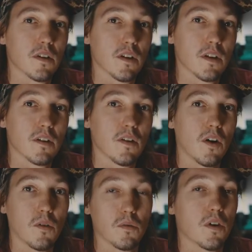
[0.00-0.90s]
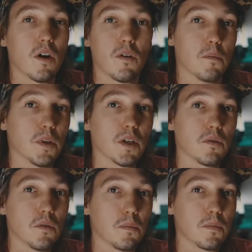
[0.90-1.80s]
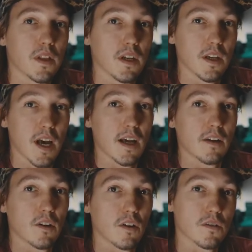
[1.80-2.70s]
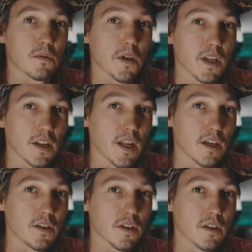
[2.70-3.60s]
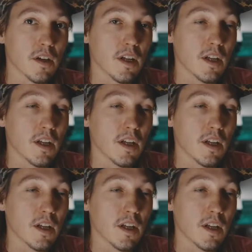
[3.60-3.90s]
own R&B group that he had called Swahili Nation.